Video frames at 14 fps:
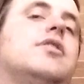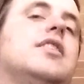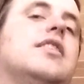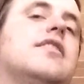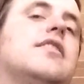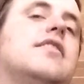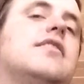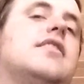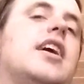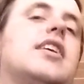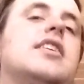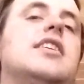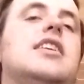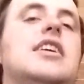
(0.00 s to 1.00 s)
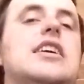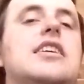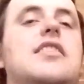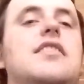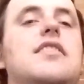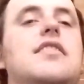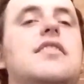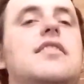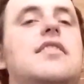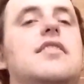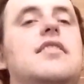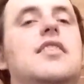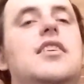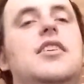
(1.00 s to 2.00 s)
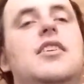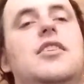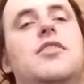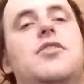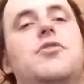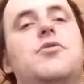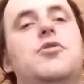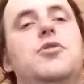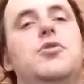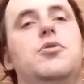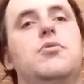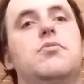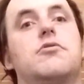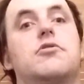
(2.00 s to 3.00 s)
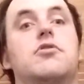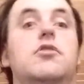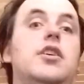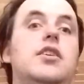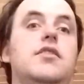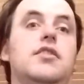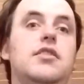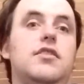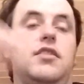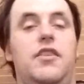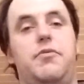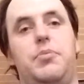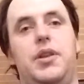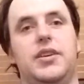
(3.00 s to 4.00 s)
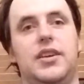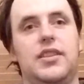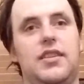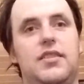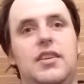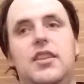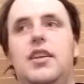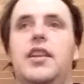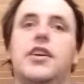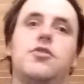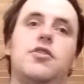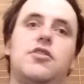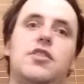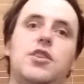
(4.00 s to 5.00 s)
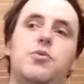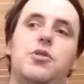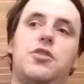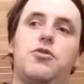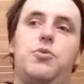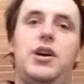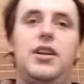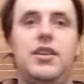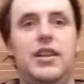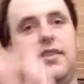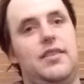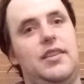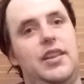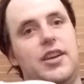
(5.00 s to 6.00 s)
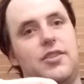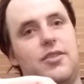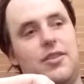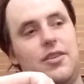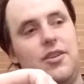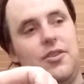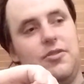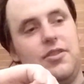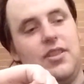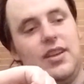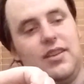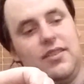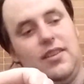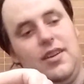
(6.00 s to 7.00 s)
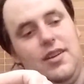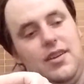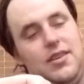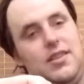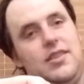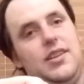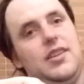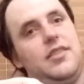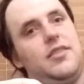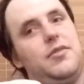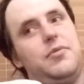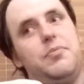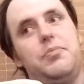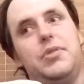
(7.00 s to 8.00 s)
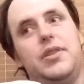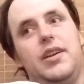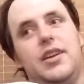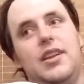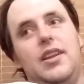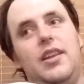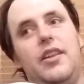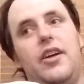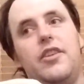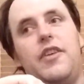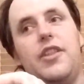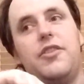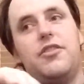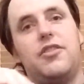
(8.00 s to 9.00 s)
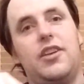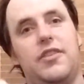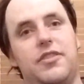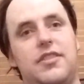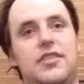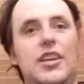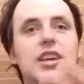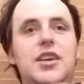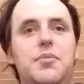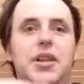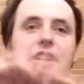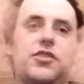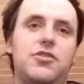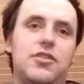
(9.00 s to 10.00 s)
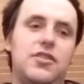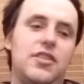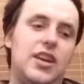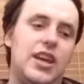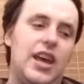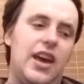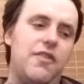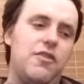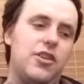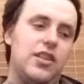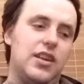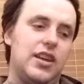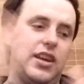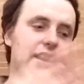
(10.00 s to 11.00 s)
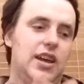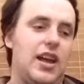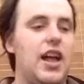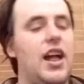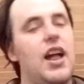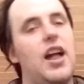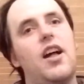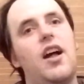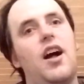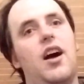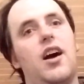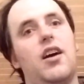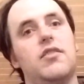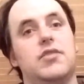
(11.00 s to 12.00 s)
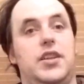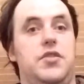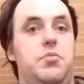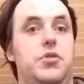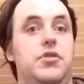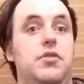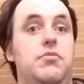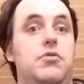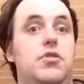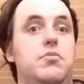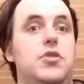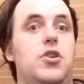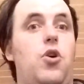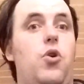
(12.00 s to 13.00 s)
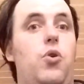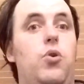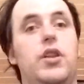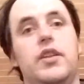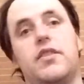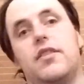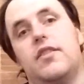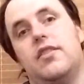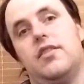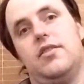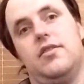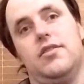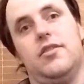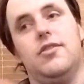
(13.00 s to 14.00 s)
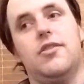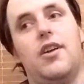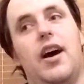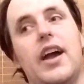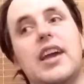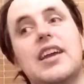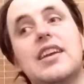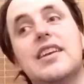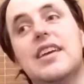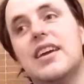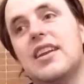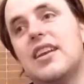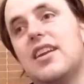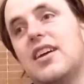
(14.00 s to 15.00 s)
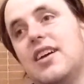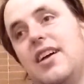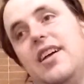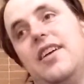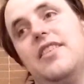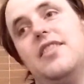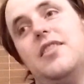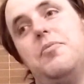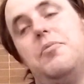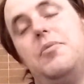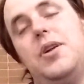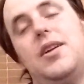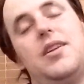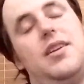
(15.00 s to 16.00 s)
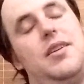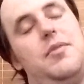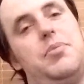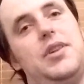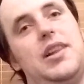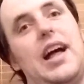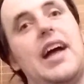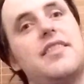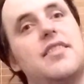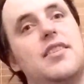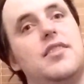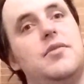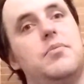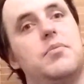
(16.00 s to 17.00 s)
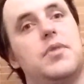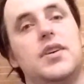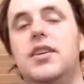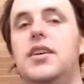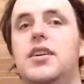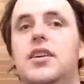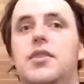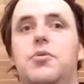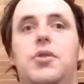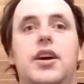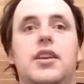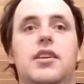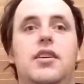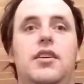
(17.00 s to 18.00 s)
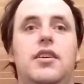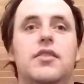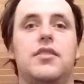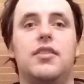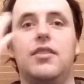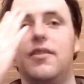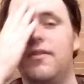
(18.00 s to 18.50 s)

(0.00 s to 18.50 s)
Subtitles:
these techniques, through crazy stuff, plugging this in. Electricity works well, let's electrocute things. Let's plug in a lot of other stuff, steam, electricity, everything. Let's put in some coal, let's grind in some platinum, why not?